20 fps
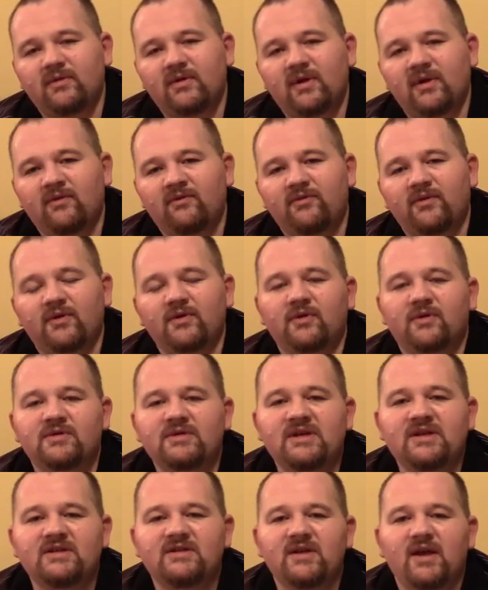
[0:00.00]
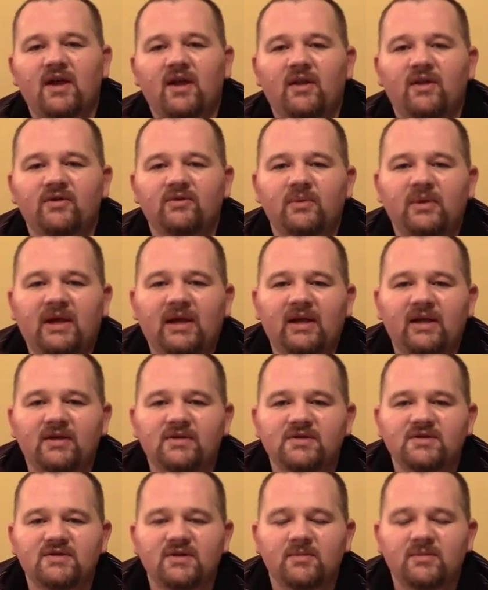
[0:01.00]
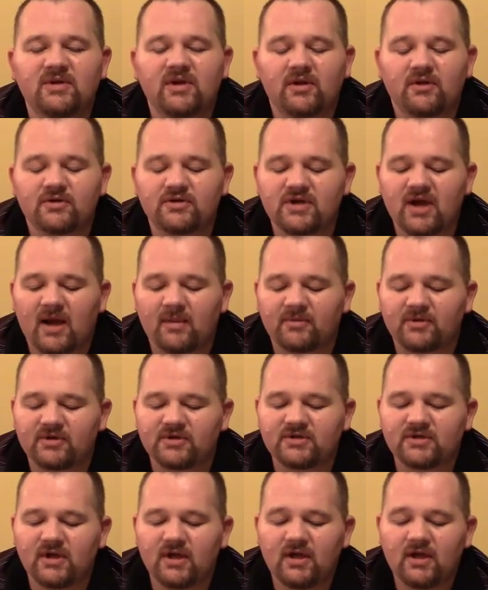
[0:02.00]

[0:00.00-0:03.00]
in further detail as we get into some of the other chapters.